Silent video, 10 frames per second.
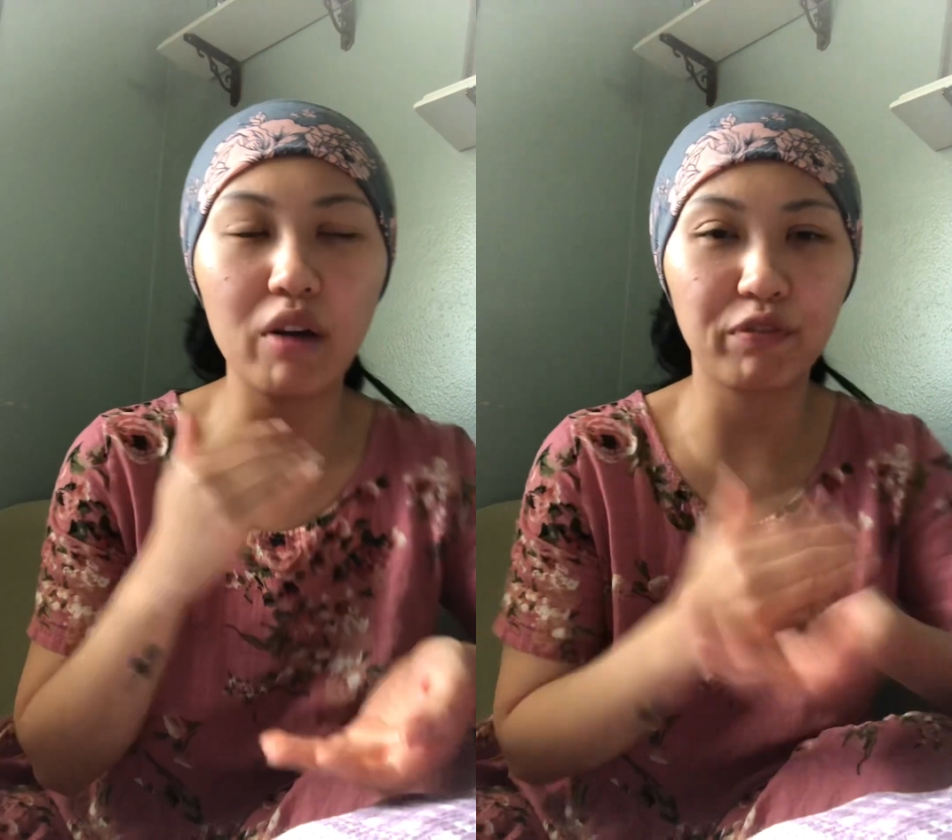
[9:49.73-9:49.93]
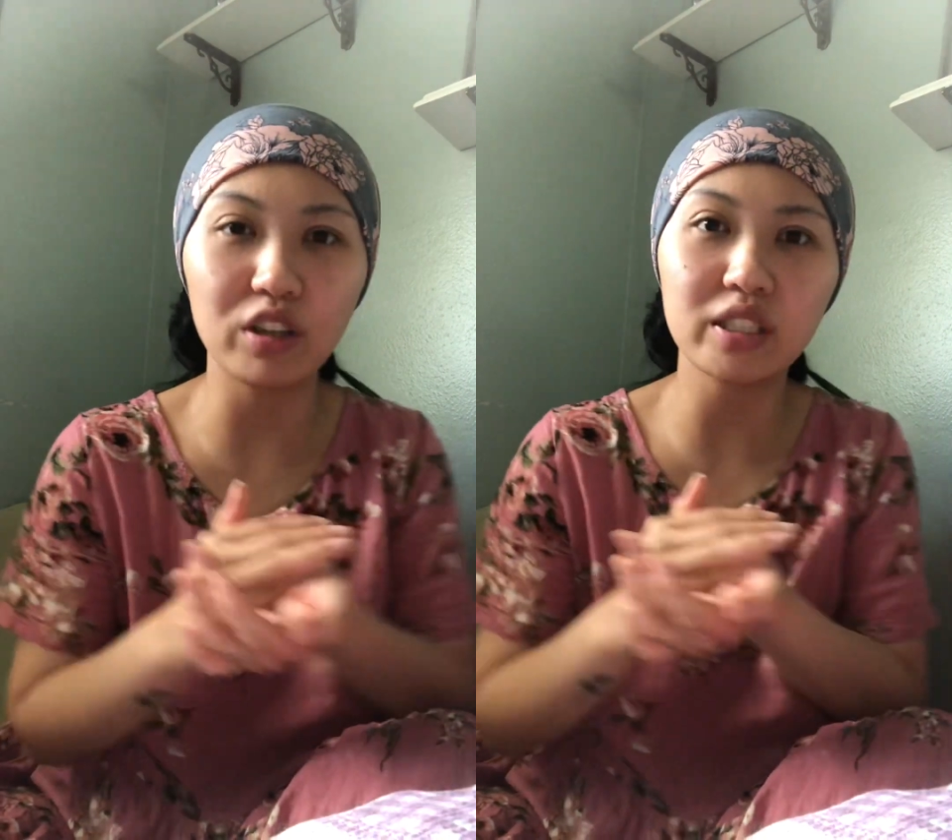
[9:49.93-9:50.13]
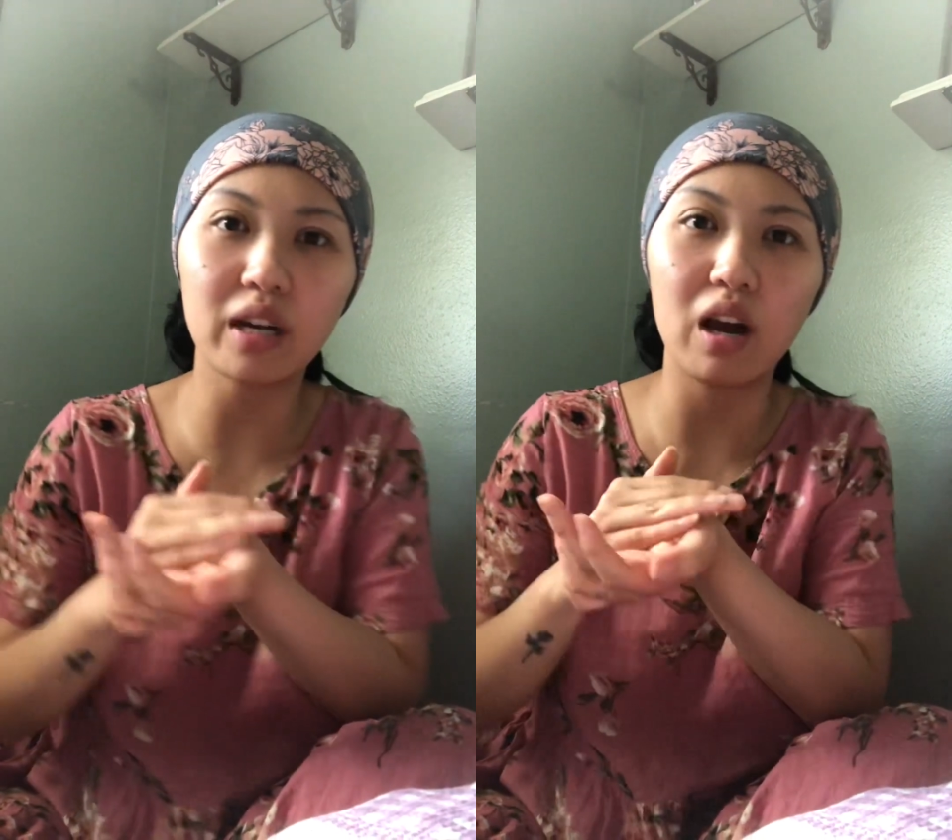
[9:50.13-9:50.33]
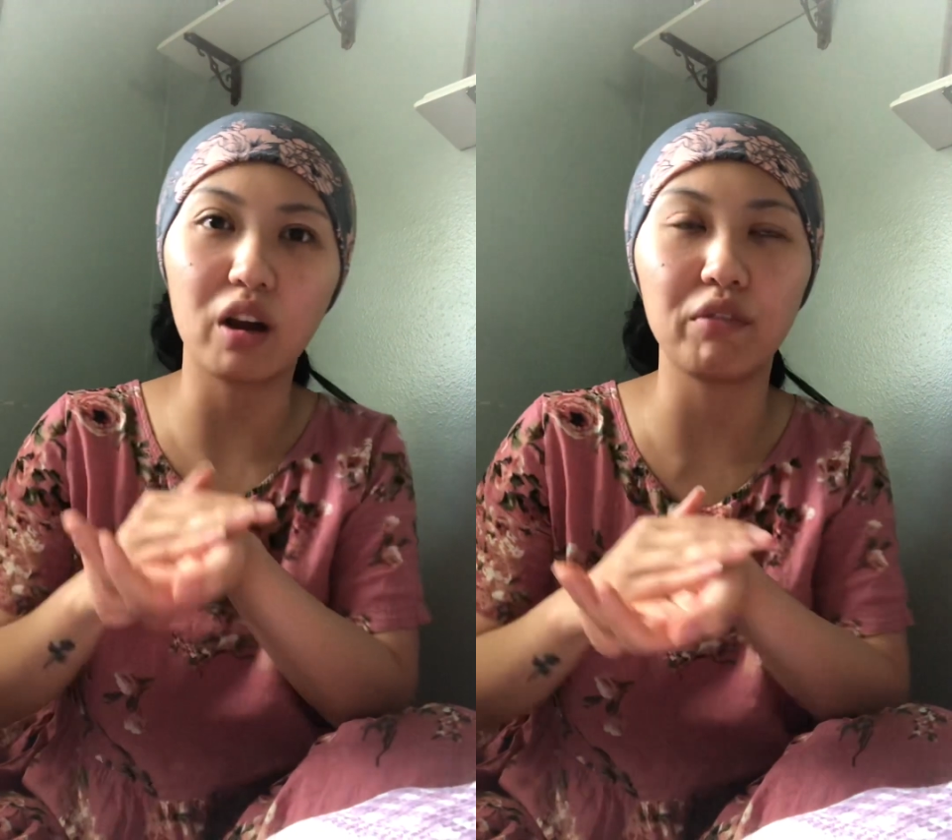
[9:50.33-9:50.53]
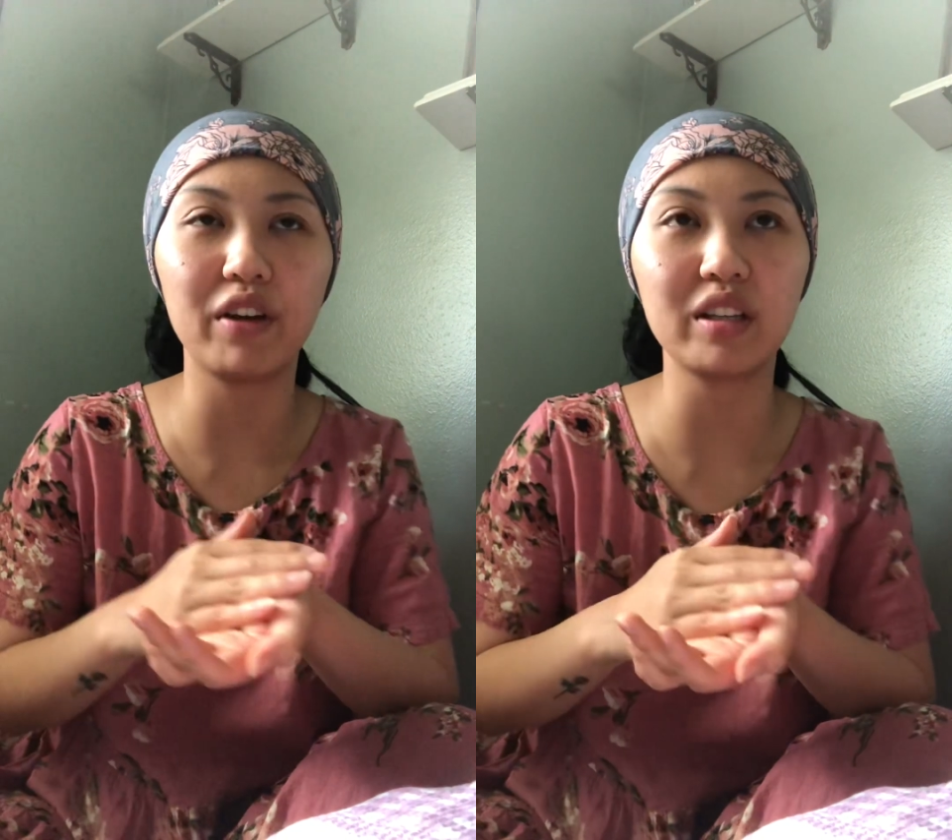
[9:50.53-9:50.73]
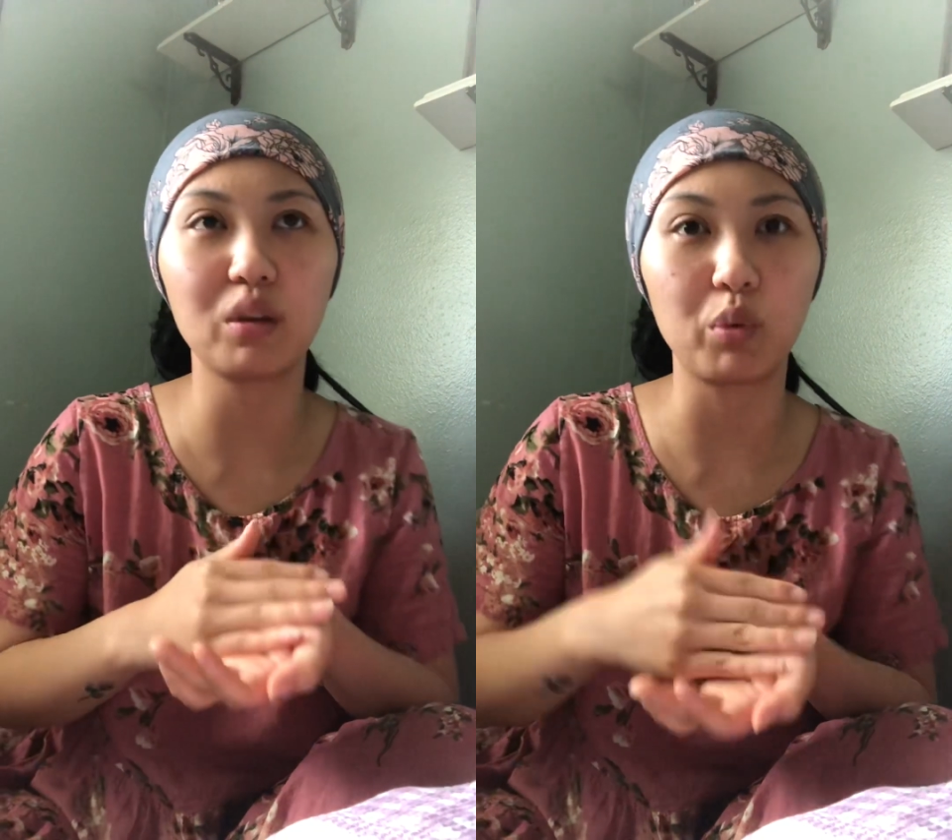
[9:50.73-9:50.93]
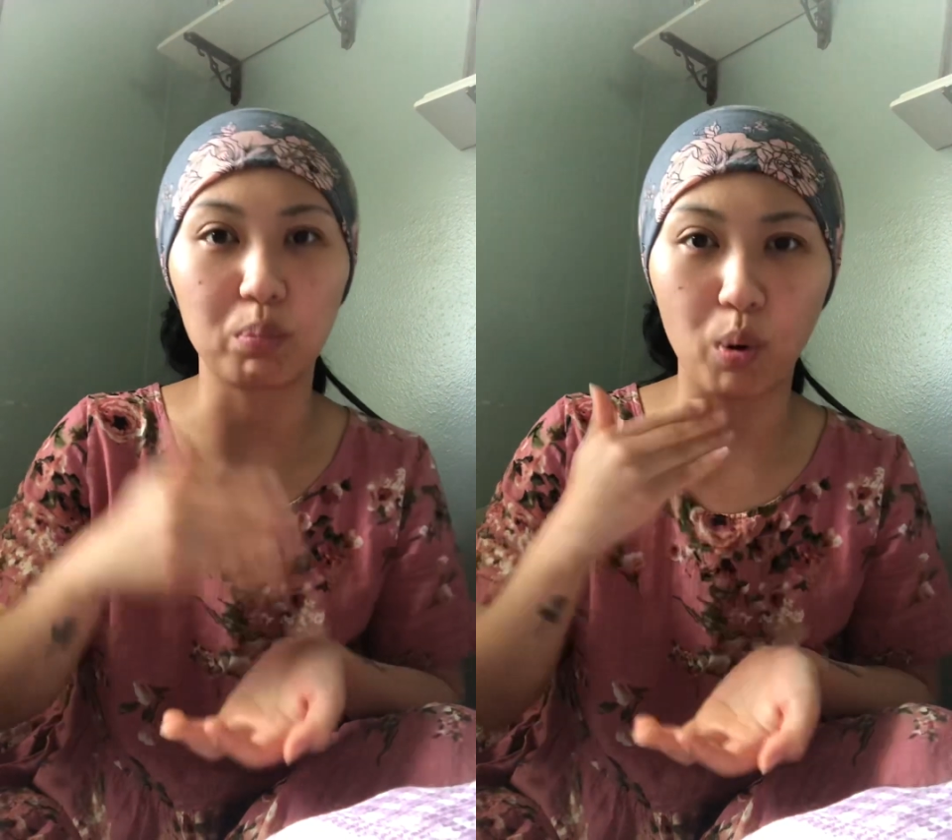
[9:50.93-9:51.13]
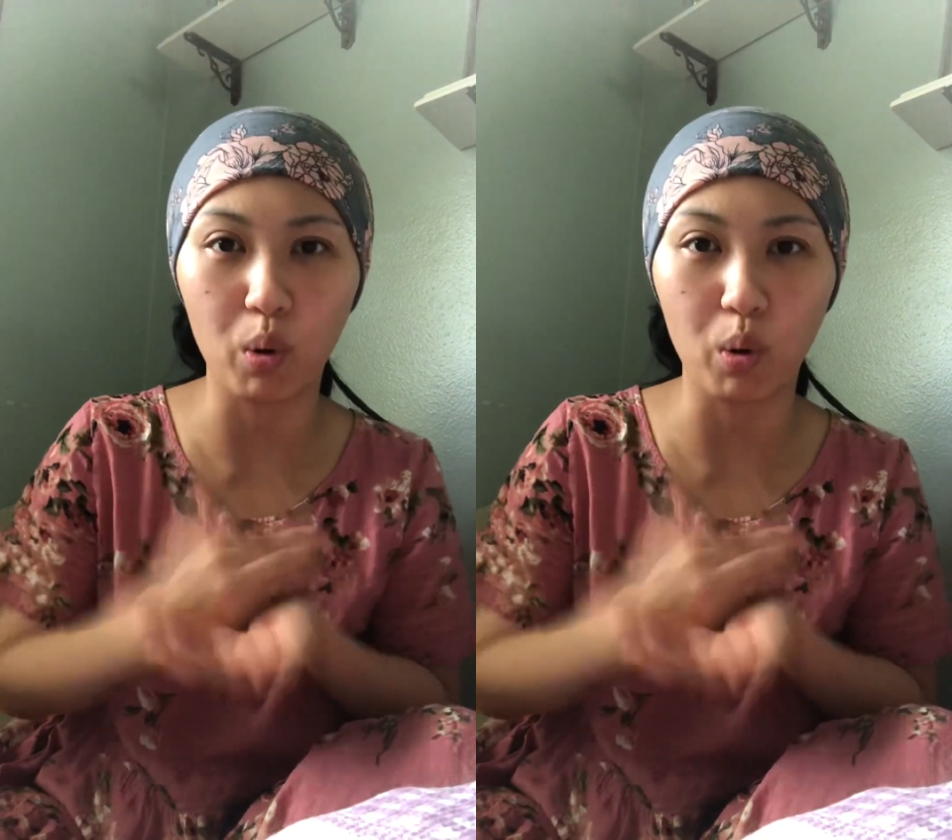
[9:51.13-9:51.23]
first I got convicted with